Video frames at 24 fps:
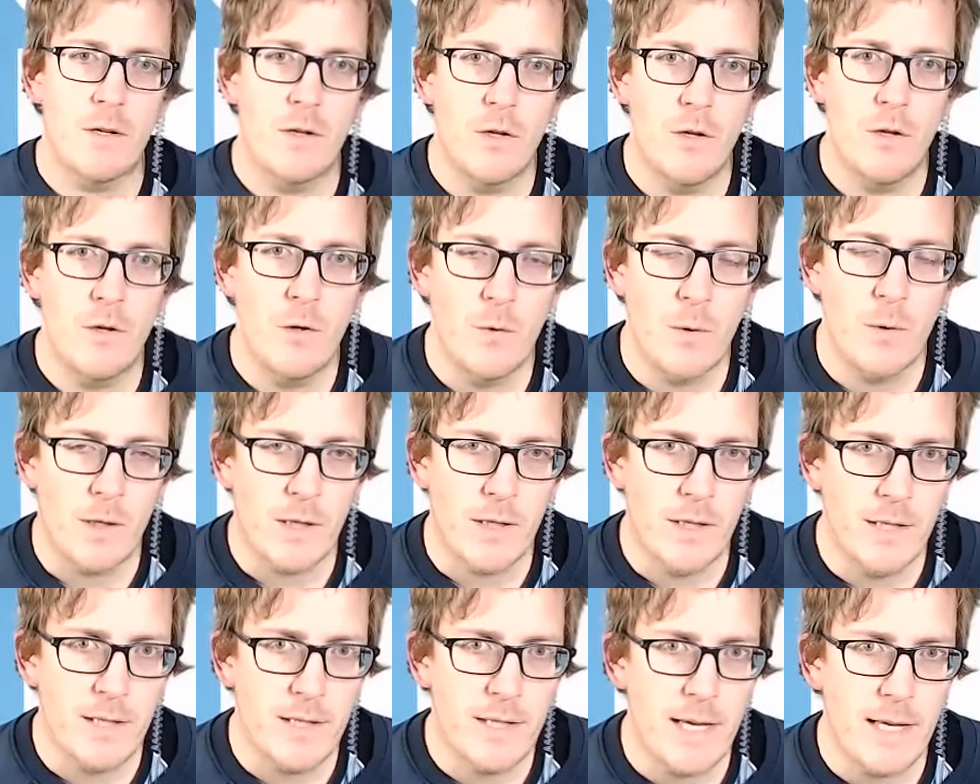you are
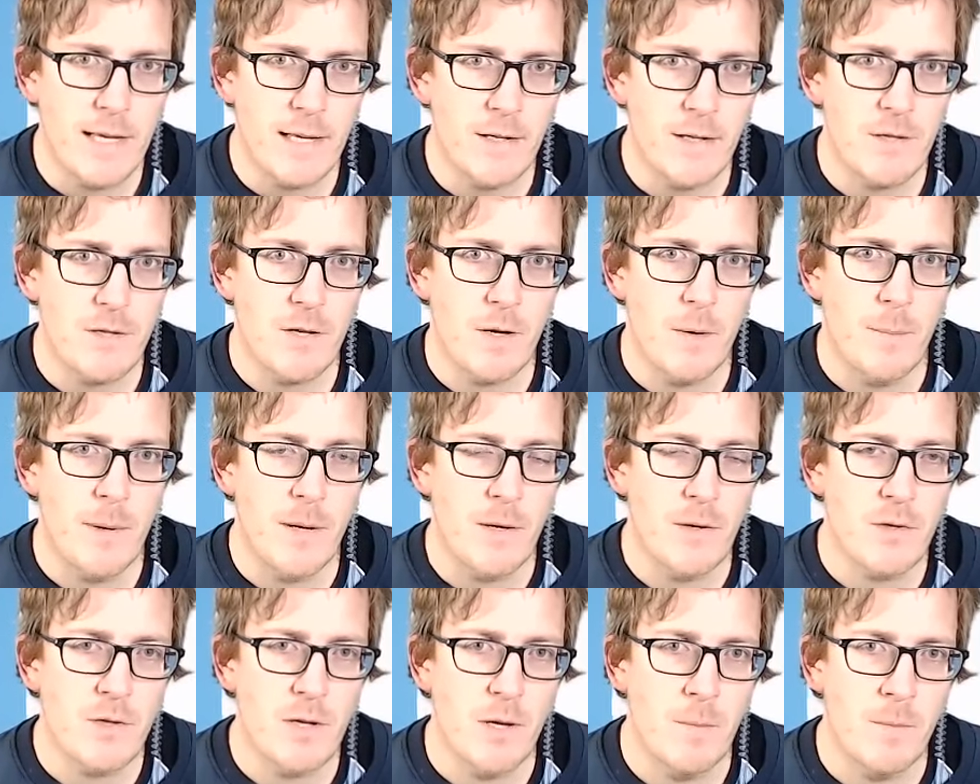going to tell us about
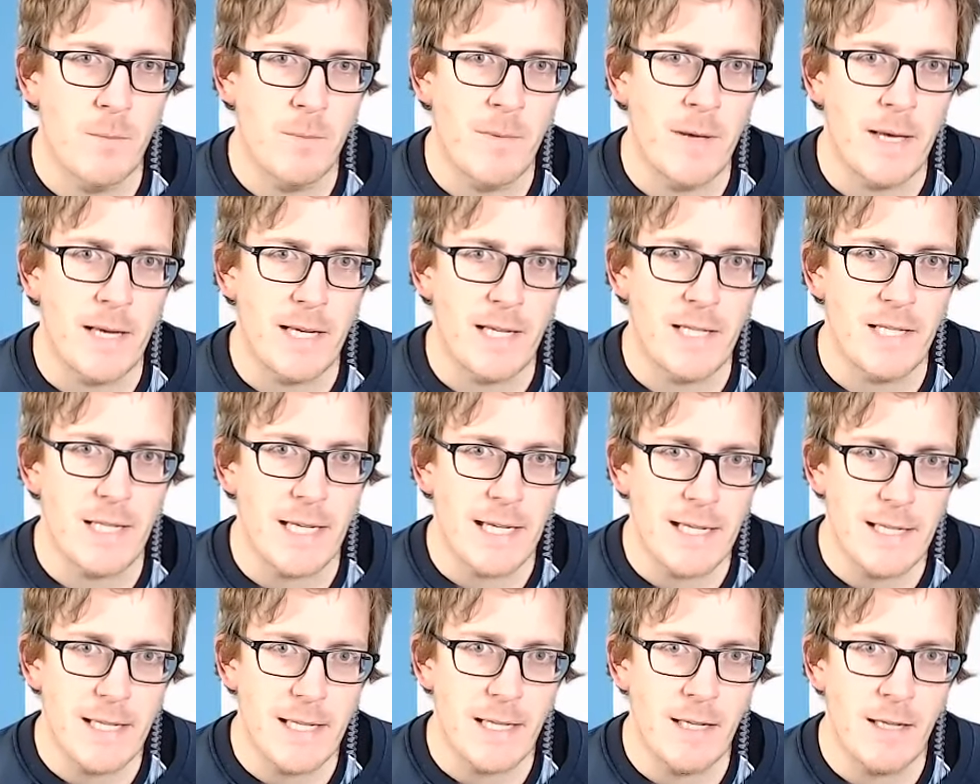some
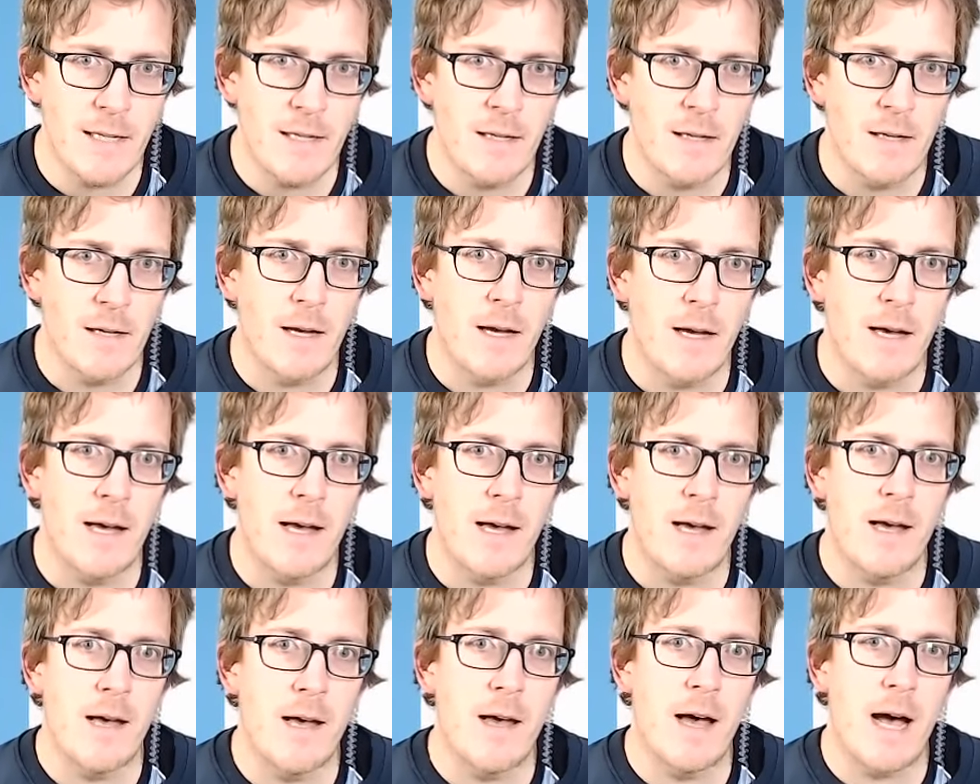exciting
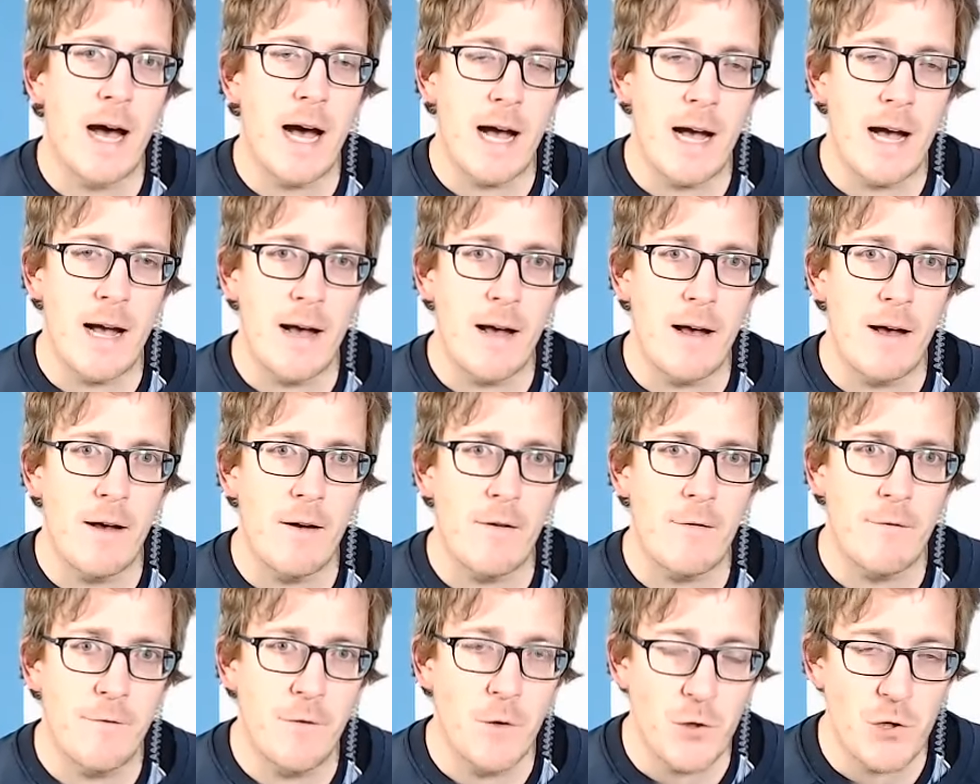
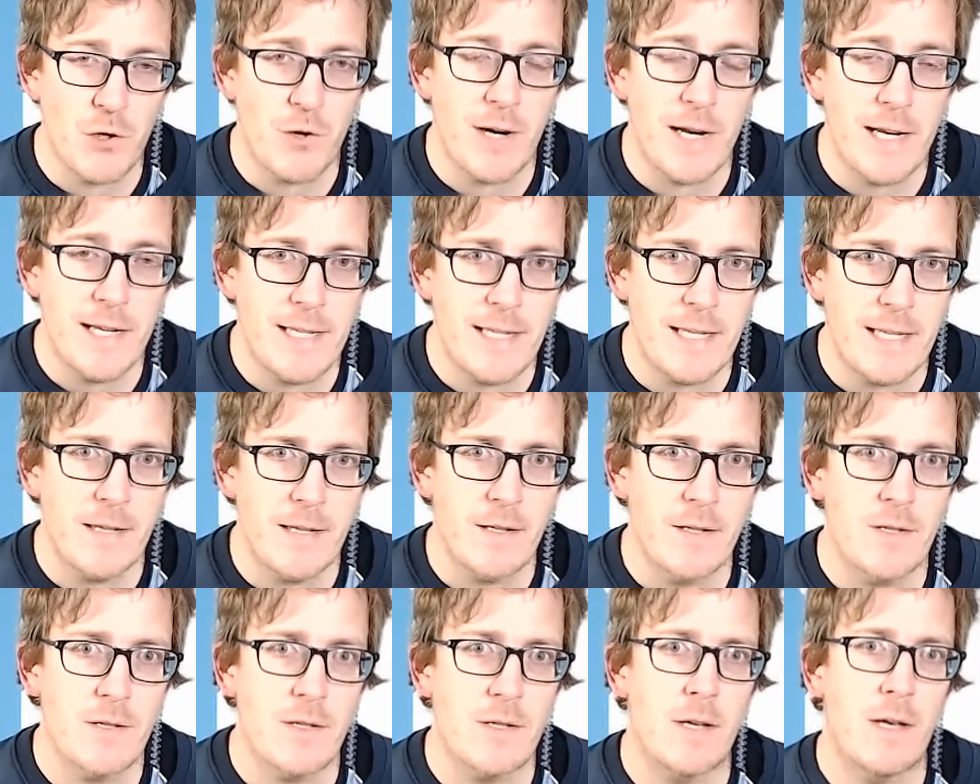future
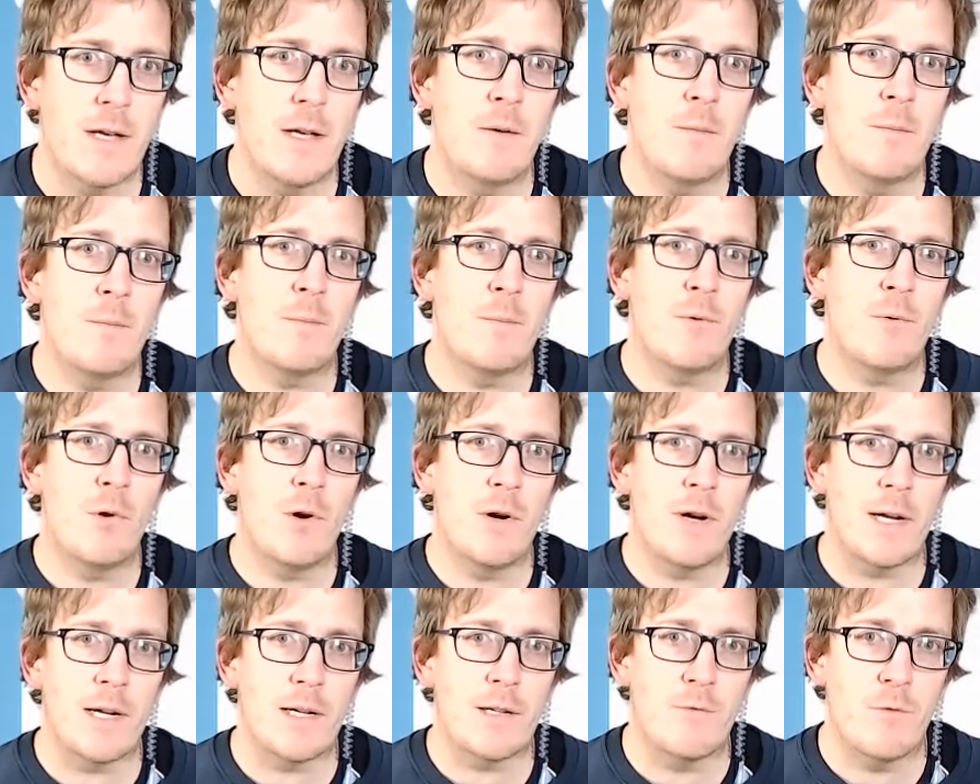ideas in
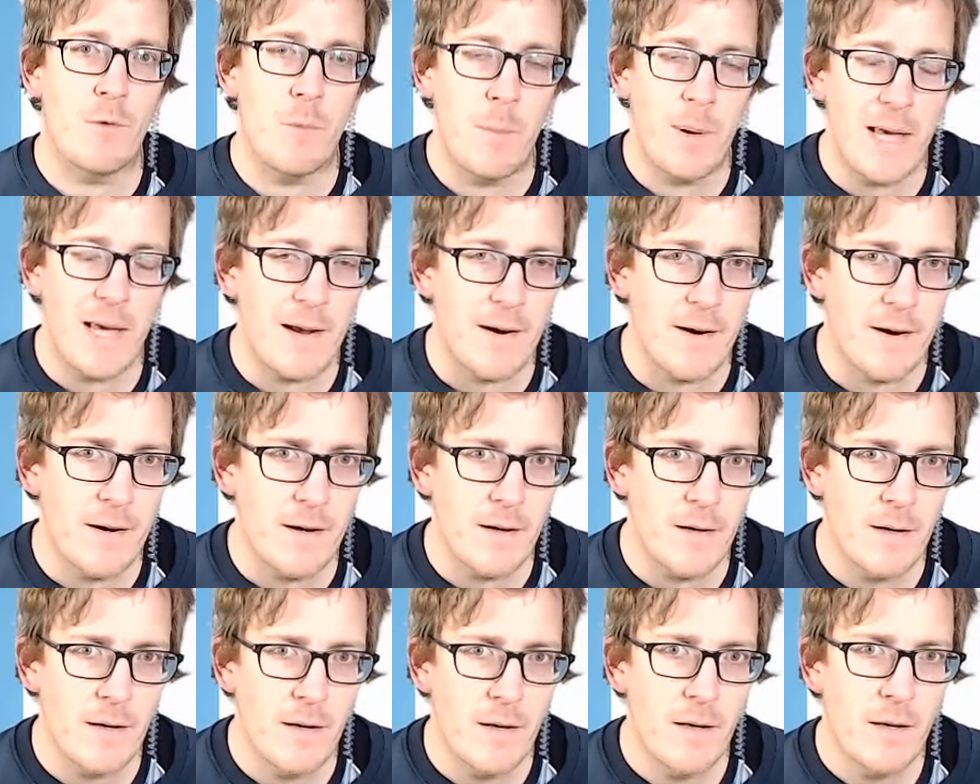product
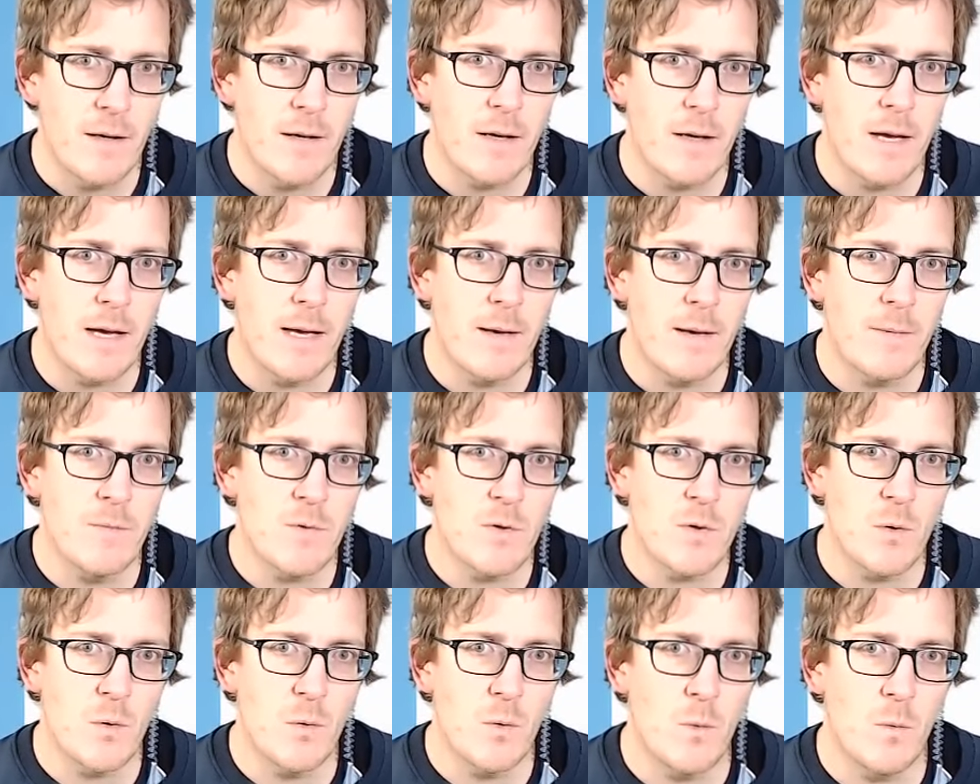repair.
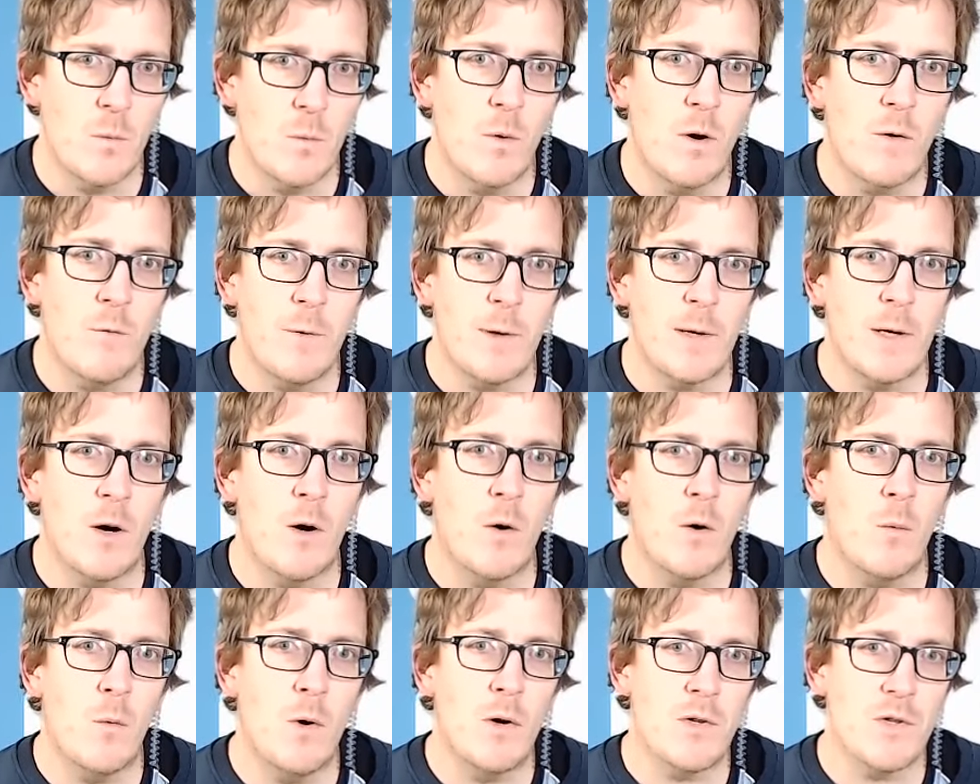So what have we
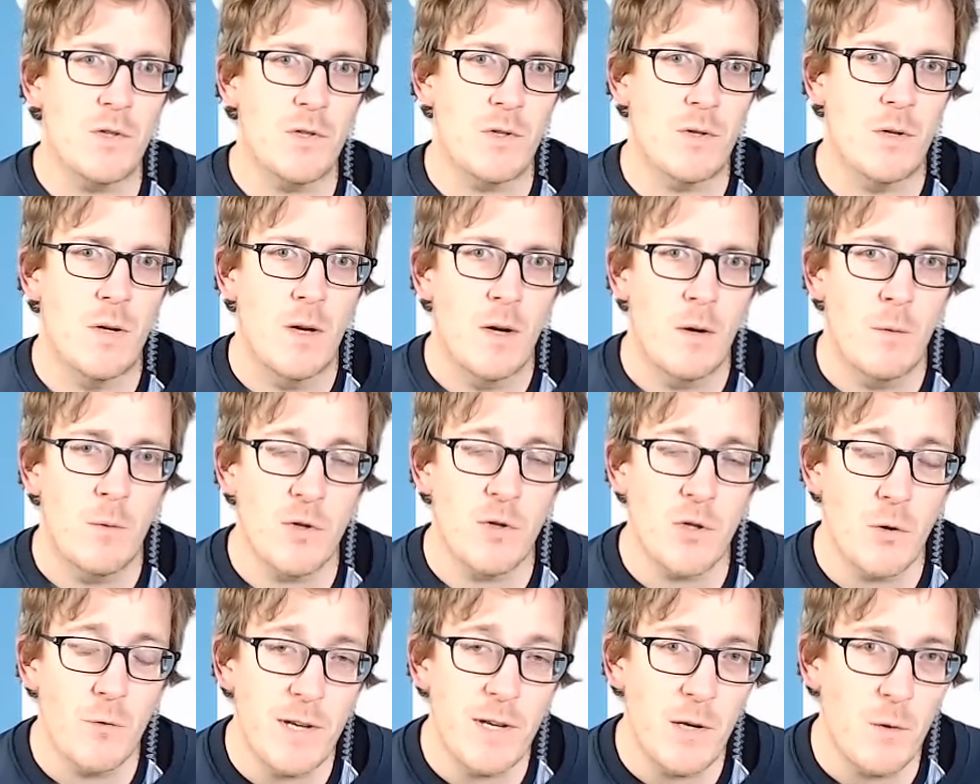got? What's what's
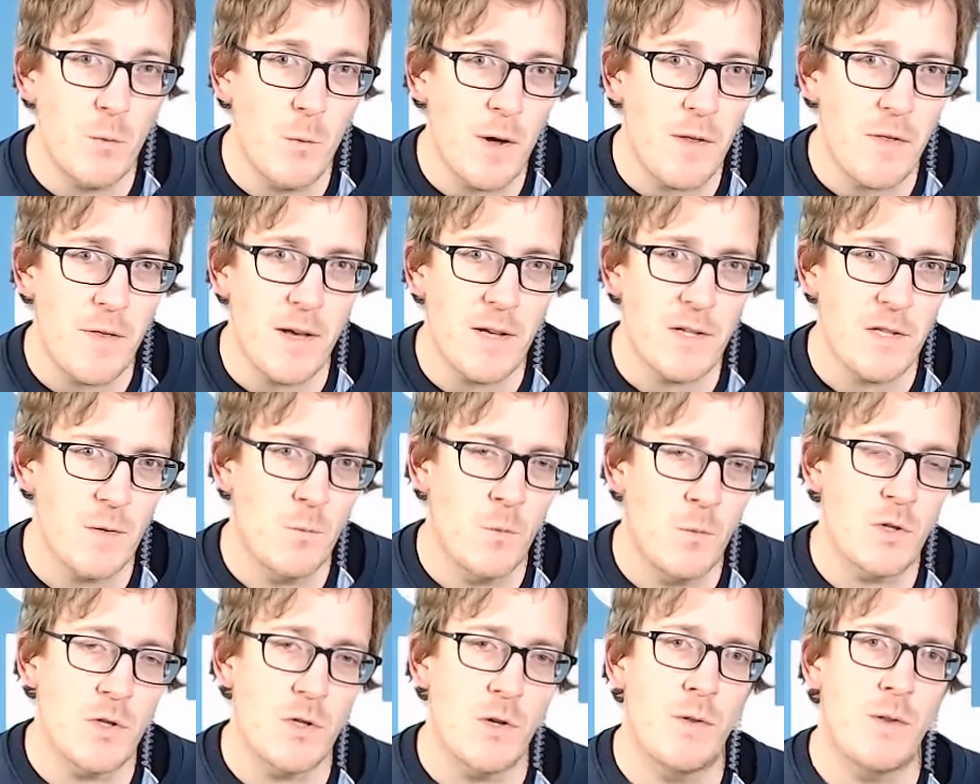already with us and
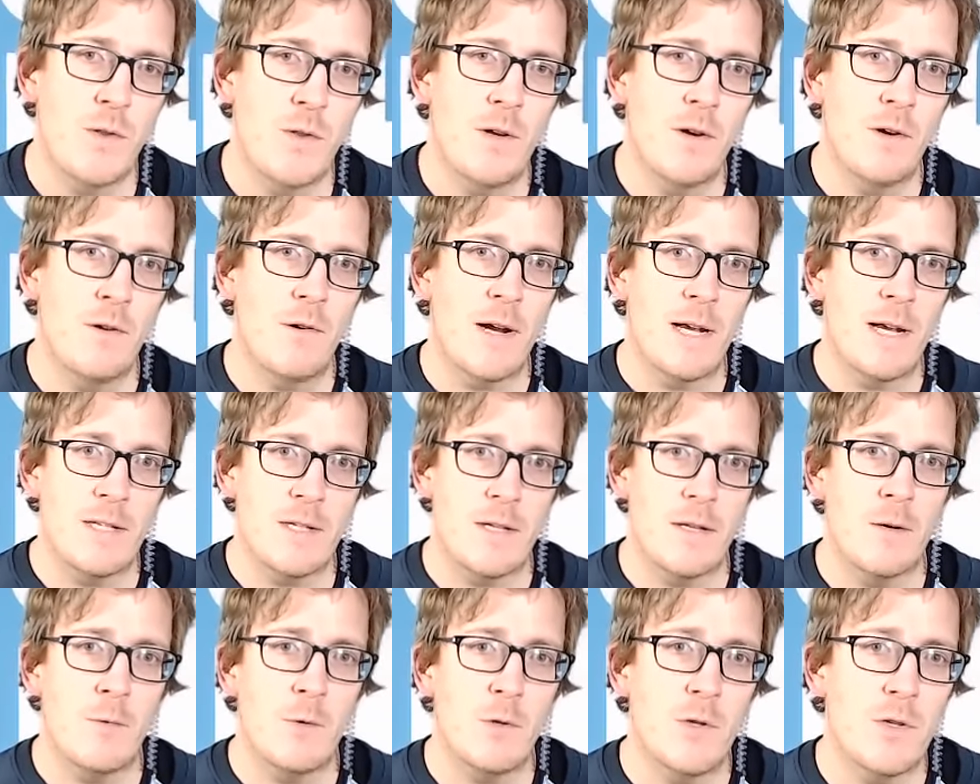what's on the
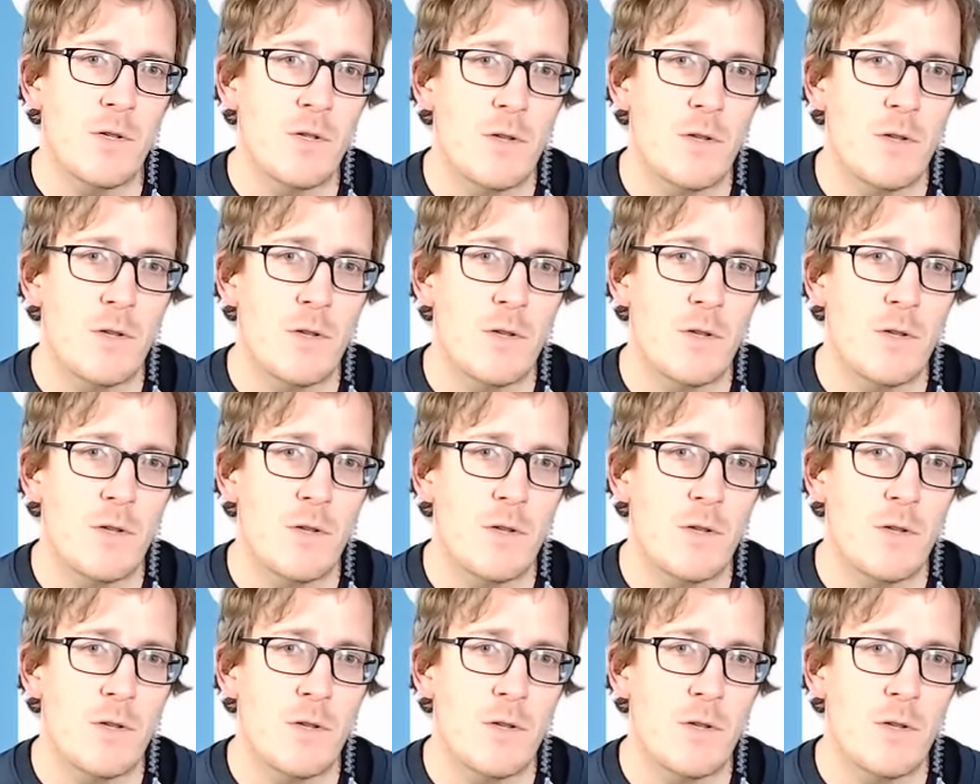horizon? What does